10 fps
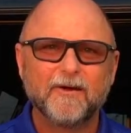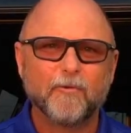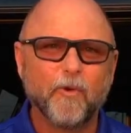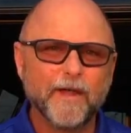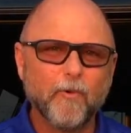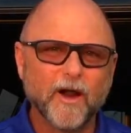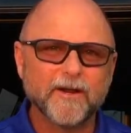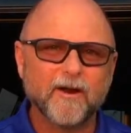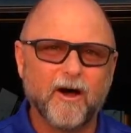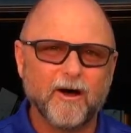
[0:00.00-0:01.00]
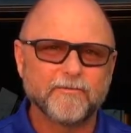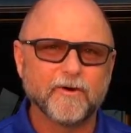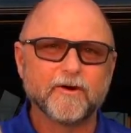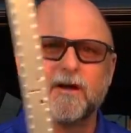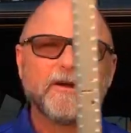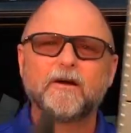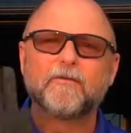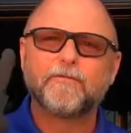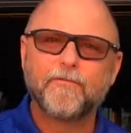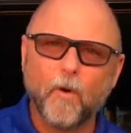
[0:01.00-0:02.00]
we wanted to offer
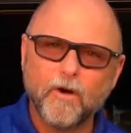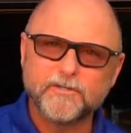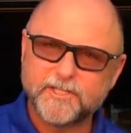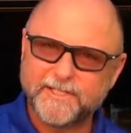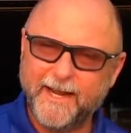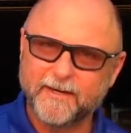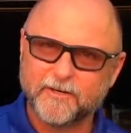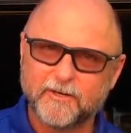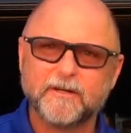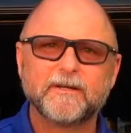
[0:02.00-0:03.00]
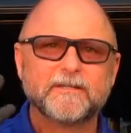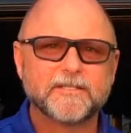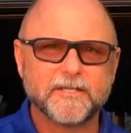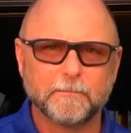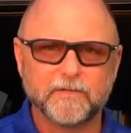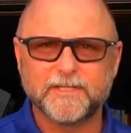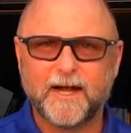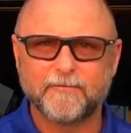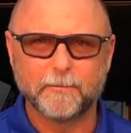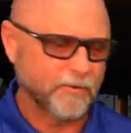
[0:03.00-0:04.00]
4 standard
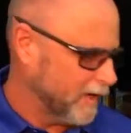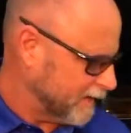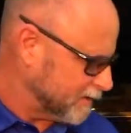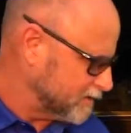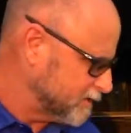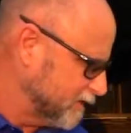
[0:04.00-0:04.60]
SimpleSoffit products.